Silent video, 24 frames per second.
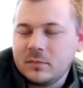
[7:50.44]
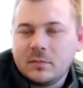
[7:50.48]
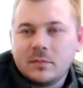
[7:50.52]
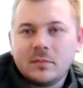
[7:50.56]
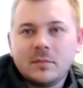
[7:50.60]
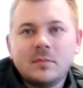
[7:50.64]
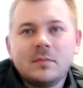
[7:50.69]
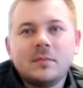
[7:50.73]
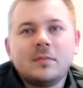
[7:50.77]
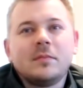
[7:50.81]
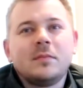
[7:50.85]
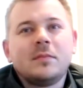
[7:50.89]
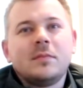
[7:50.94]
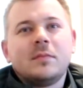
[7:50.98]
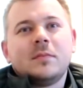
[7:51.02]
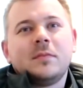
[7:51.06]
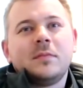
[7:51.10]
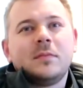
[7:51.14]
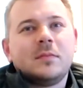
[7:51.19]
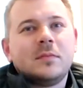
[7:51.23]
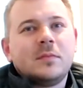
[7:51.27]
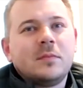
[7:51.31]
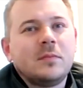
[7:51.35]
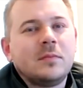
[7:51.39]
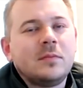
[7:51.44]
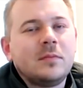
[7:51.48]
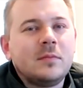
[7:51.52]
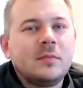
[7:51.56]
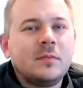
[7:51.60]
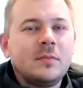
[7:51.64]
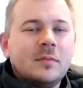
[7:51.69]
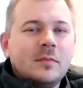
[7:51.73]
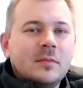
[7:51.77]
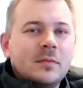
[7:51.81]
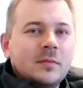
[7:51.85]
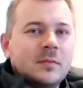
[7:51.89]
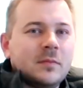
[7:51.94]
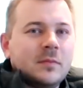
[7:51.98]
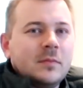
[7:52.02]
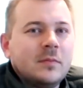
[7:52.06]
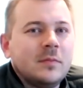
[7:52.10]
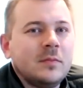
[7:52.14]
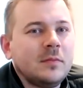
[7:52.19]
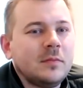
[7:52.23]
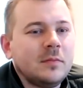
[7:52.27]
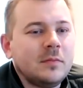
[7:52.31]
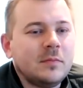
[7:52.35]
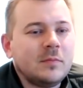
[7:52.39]

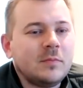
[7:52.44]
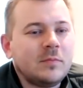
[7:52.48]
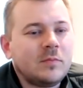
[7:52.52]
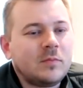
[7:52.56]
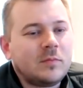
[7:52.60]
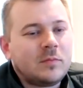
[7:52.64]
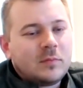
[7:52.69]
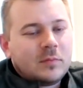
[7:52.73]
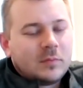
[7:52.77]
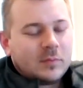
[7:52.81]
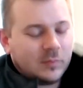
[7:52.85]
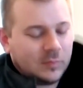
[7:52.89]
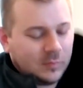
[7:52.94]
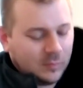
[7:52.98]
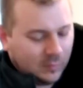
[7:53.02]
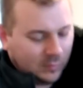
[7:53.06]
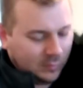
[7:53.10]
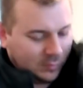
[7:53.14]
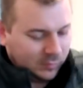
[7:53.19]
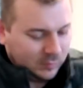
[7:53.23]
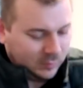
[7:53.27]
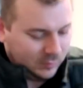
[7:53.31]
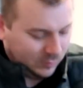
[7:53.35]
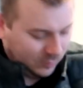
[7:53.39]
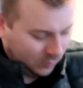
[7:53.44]
[no speech]